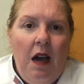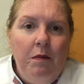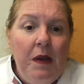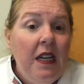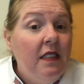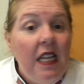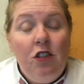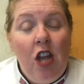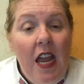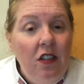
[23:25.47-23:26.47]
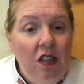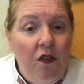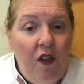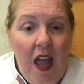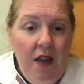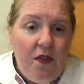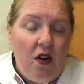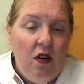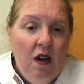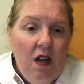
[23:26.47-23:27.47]
Because they change the flavor.
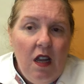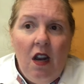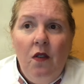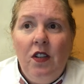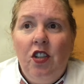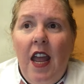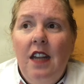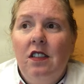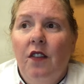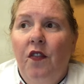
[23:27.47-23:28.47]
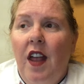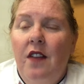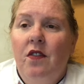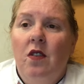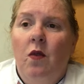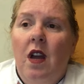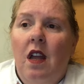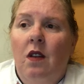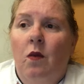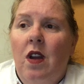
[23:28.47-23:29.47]
It changed the flavor
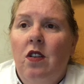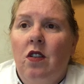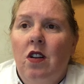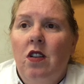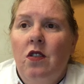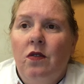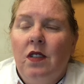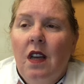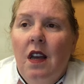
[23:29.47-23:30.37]
in what you're going to use.